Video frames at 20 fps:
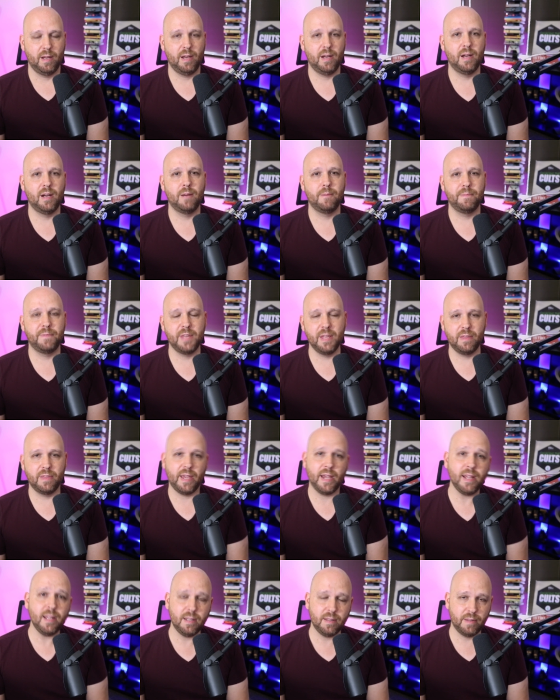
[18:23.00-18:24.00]
then
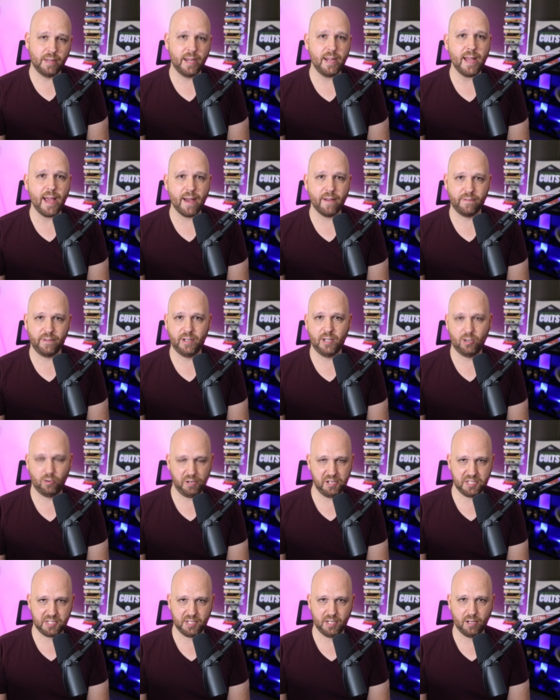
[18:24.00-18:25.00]
they have
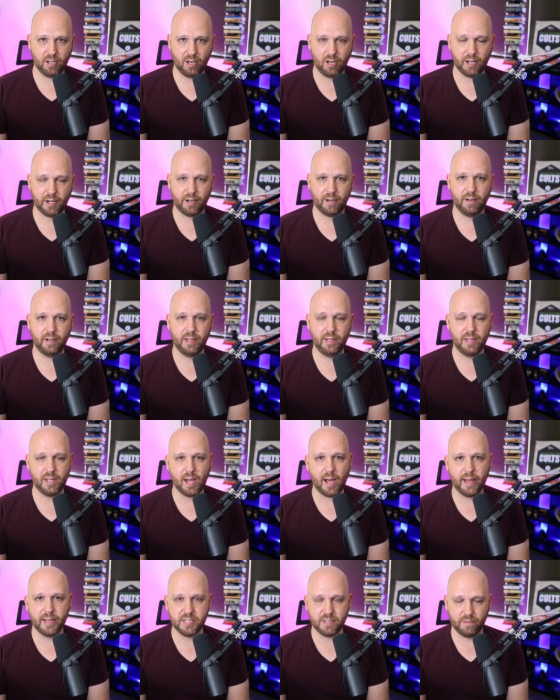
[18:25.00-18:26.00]
increased in honor in the
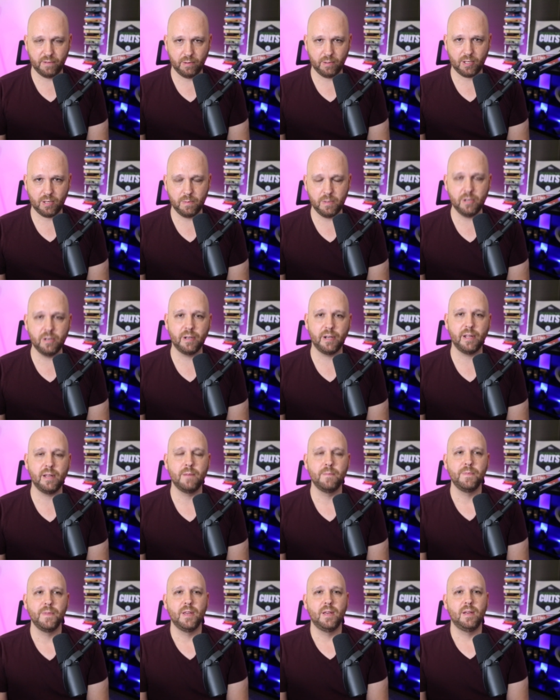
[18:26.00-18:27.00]
eyes of the community.
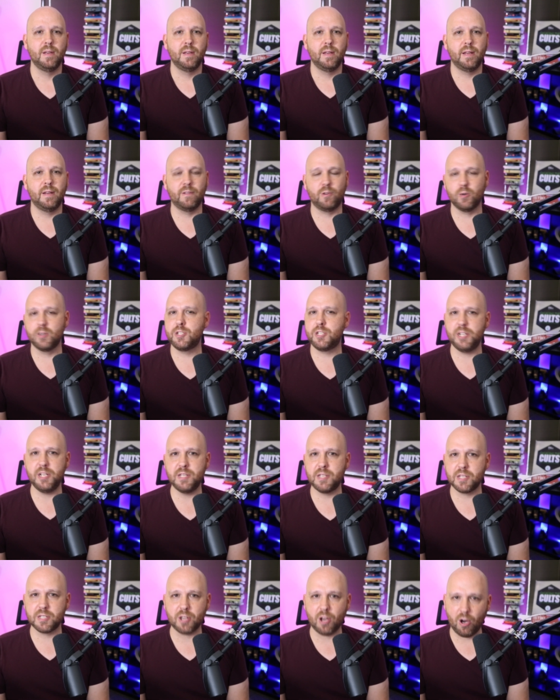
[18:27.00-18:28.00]
And of course,
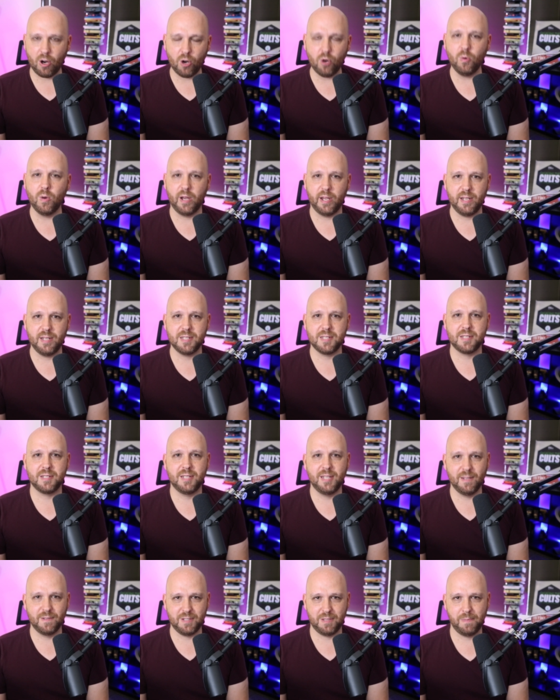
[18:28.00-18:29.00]
Jesus always
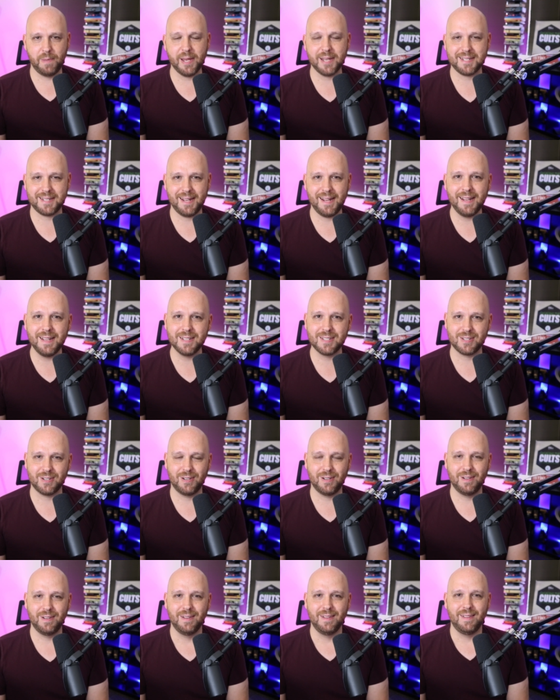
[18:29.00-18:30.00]
gives the best
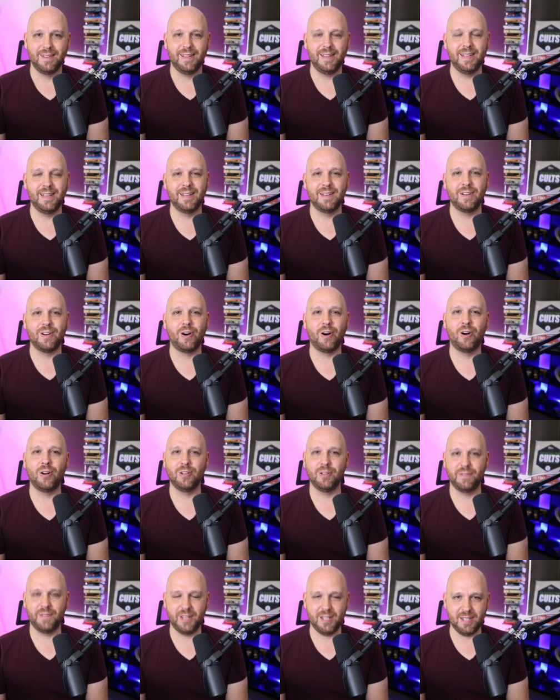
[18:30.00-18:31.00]
answer in
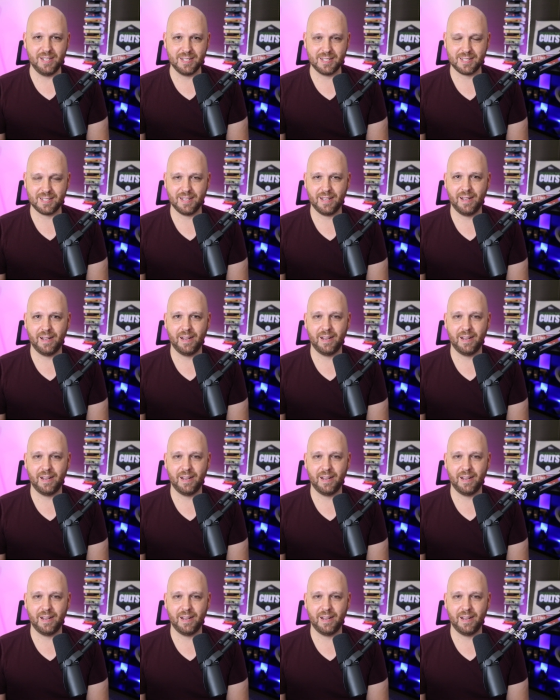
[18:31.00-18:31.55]
all of these